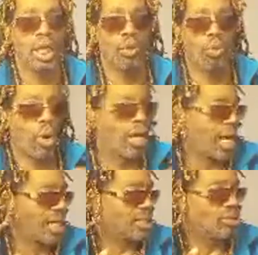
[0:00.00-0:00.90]
one
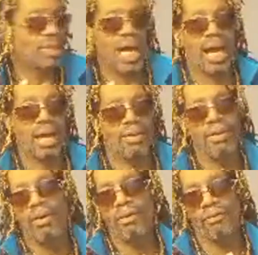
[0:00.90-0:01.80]
has to die
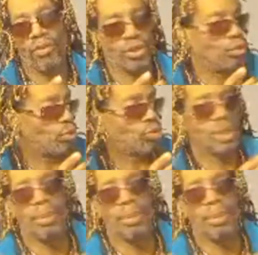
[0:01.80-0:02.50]
for you to then